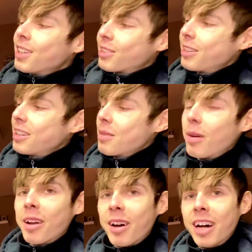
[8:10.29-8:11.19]
creatine
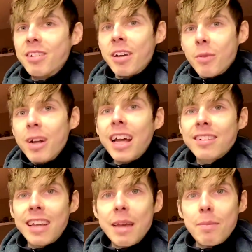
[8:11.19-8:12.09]
monohydrate will
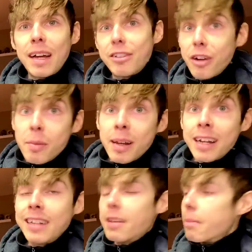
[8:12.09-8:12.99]
actually impact your ability to